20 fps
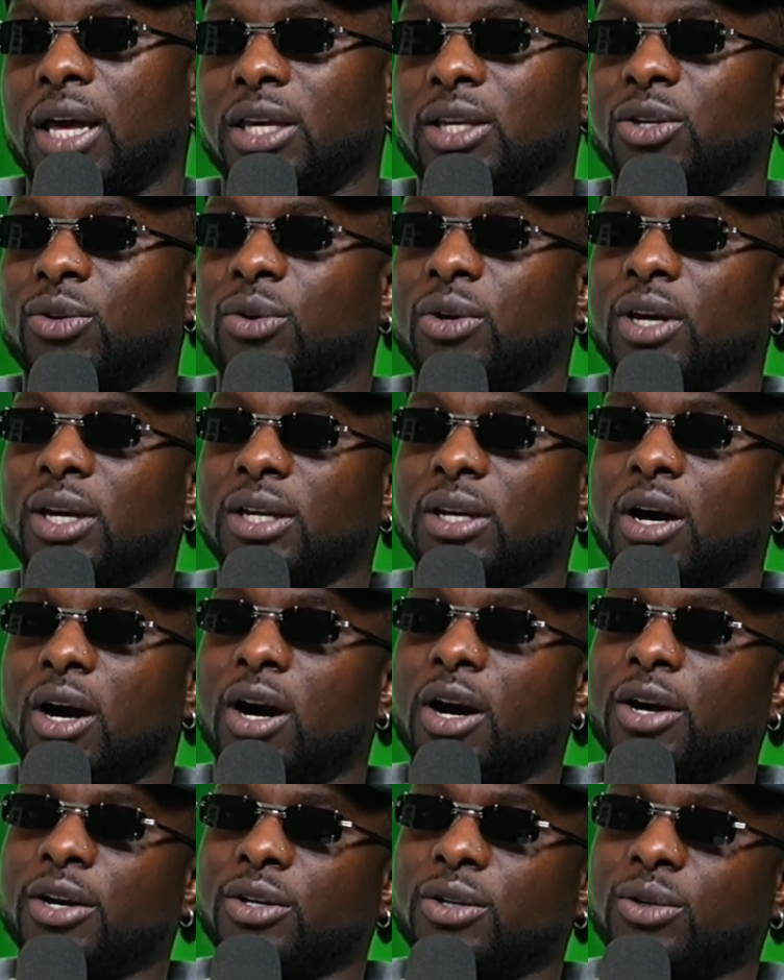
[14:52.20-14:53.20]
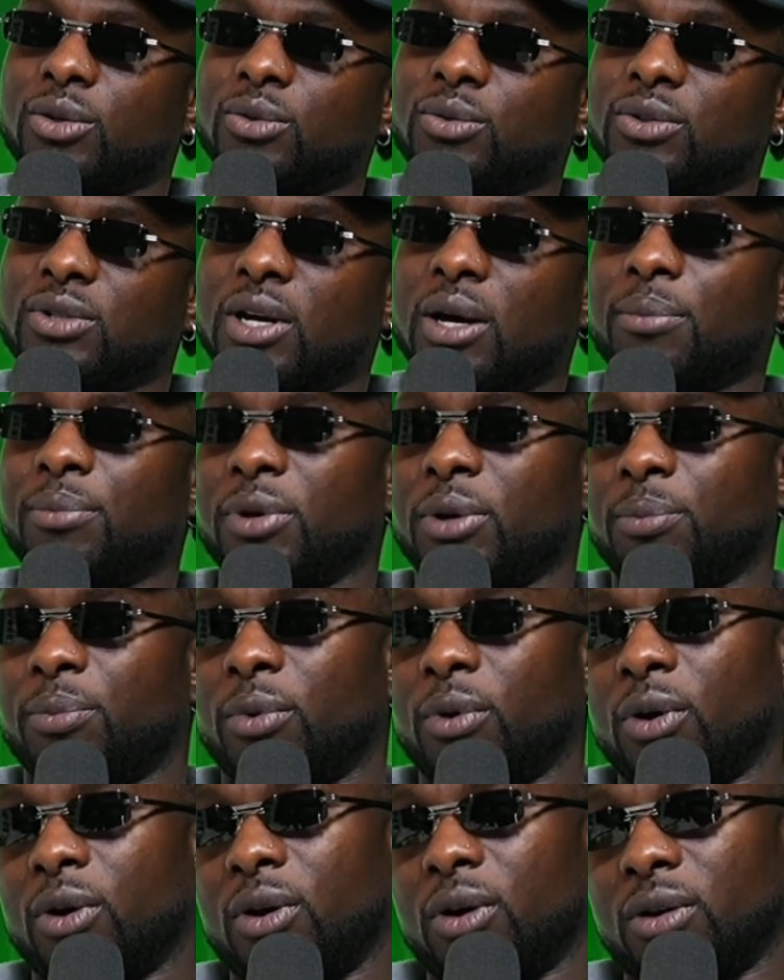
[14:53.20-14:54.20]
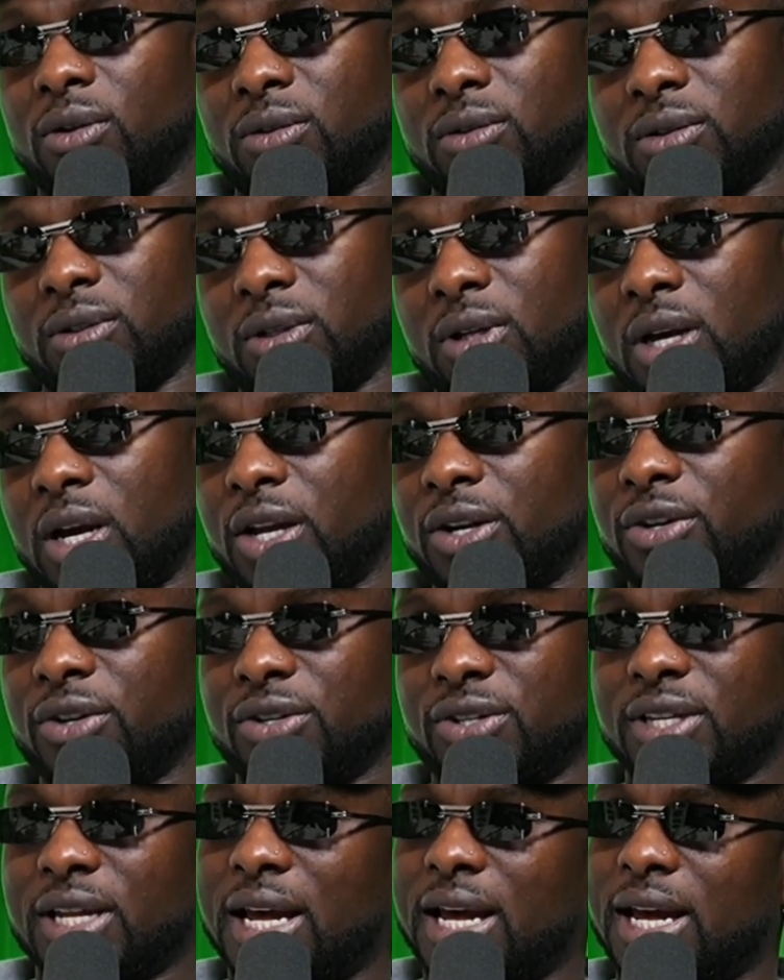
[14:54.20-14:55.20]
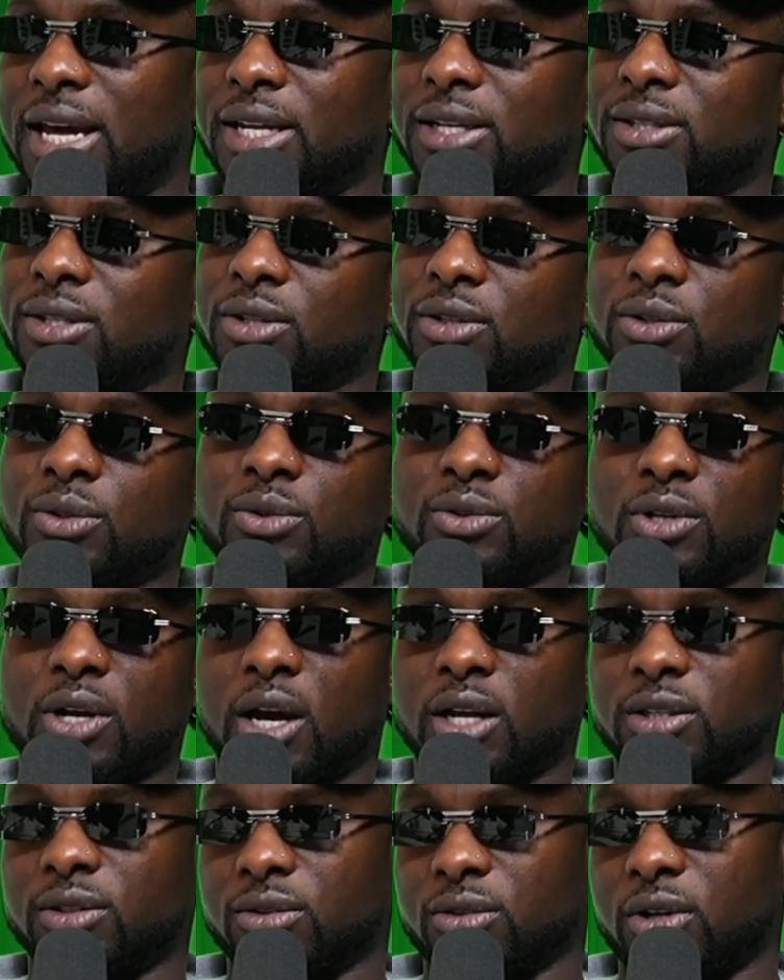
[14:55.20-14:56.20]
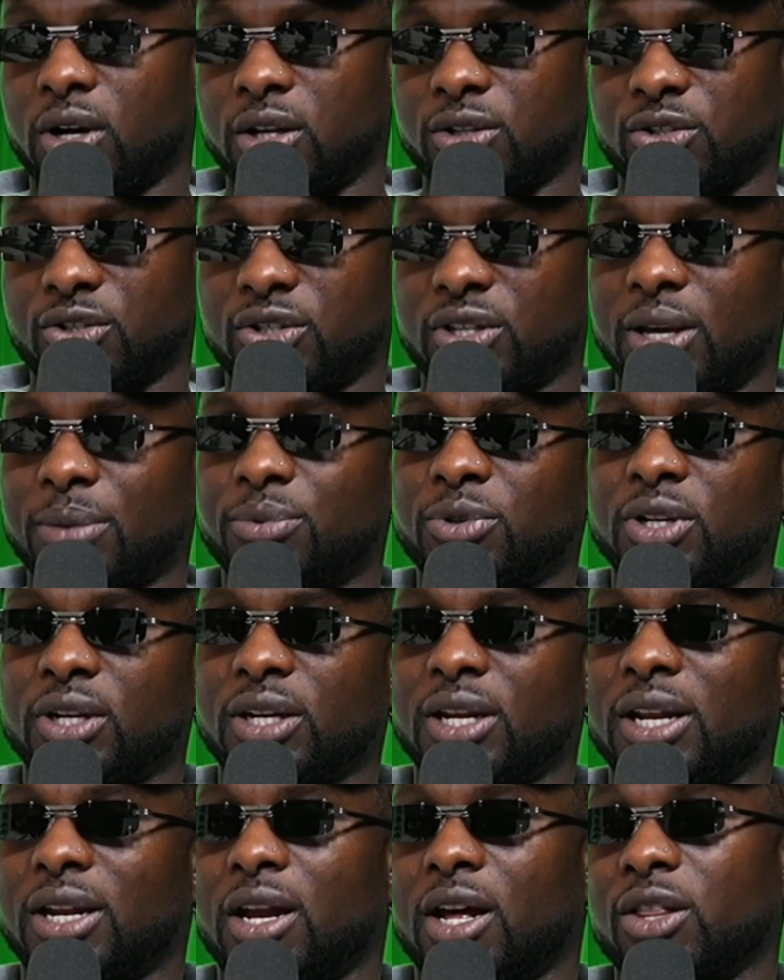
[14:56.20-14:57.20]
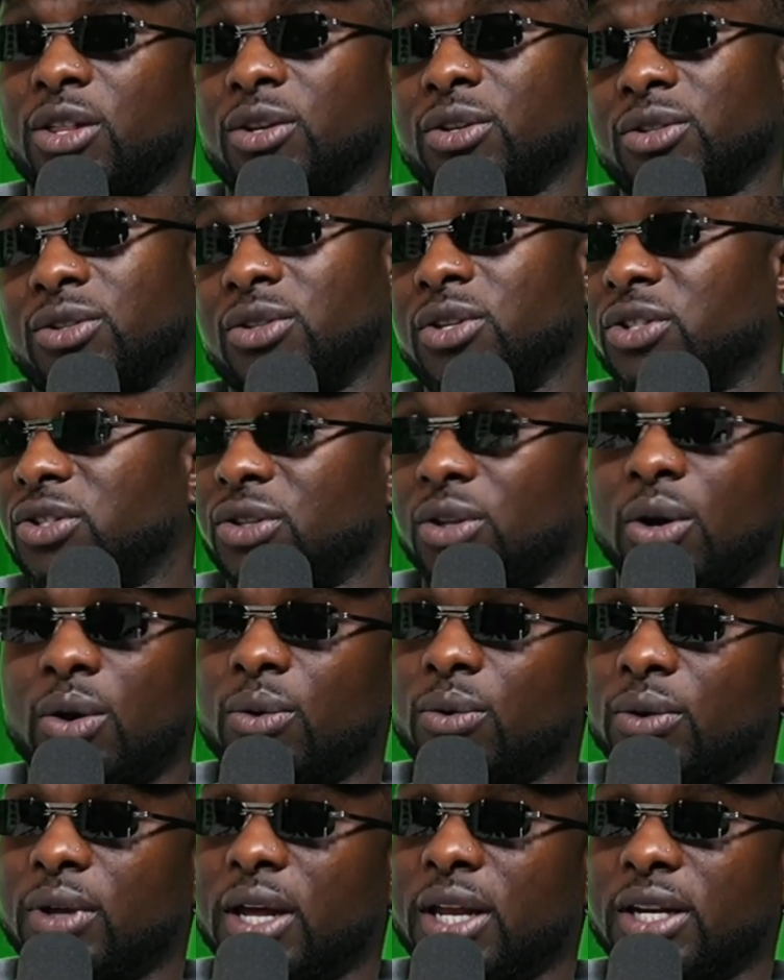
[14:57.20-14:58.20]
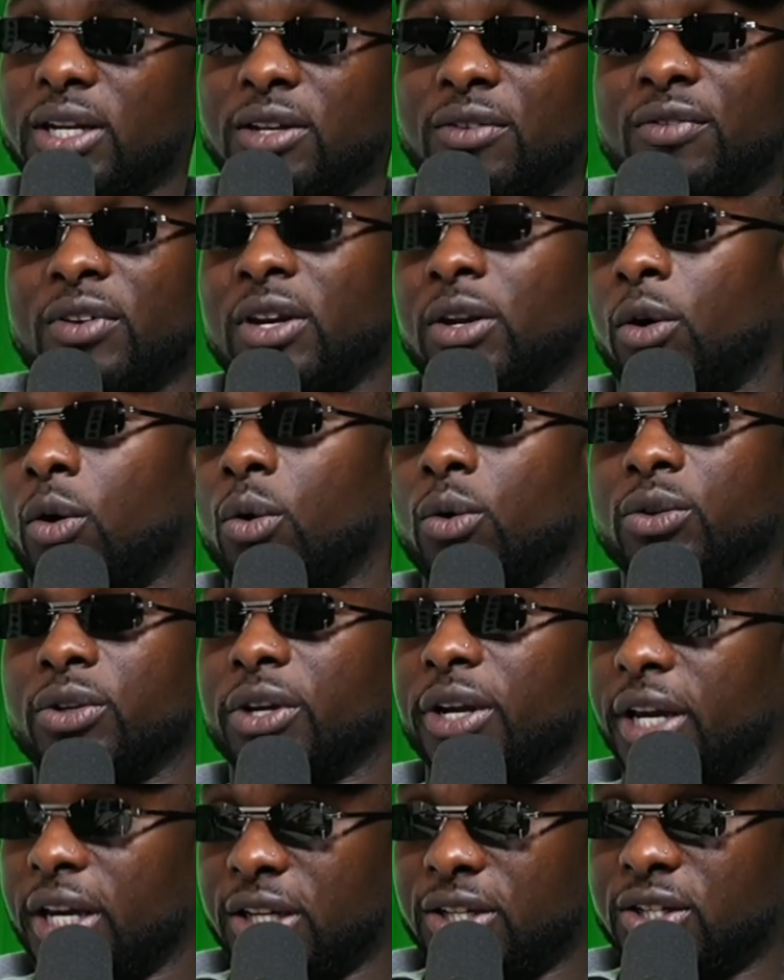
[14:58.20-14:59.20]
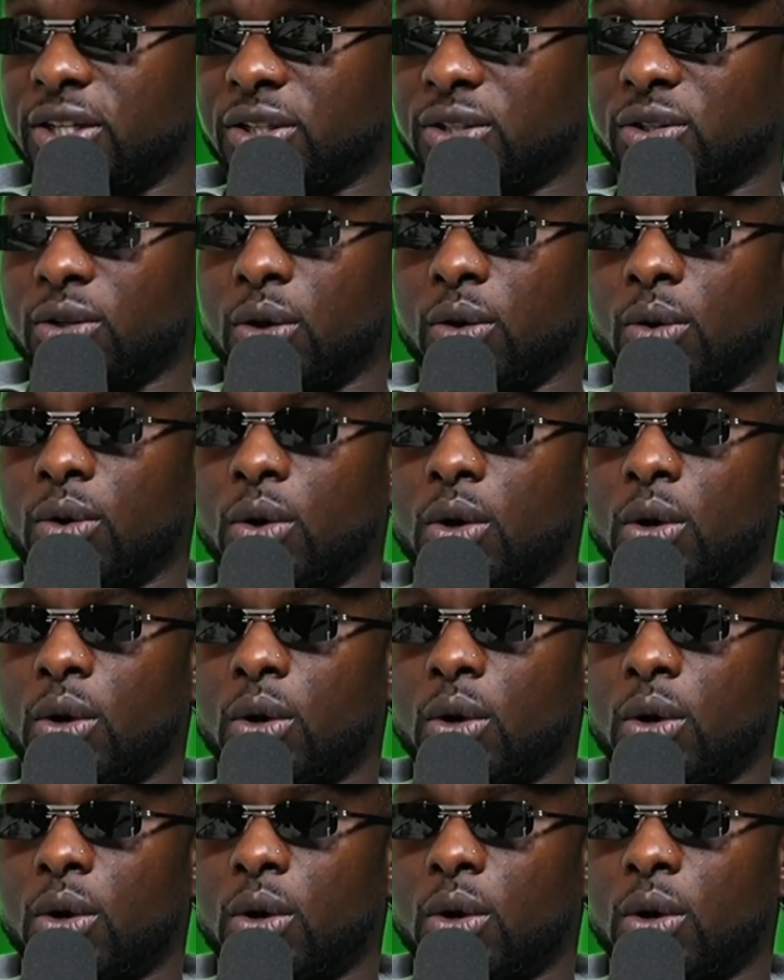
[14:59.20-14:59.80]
you can argue some people understand to use contraception and others just don't, and even older ages. So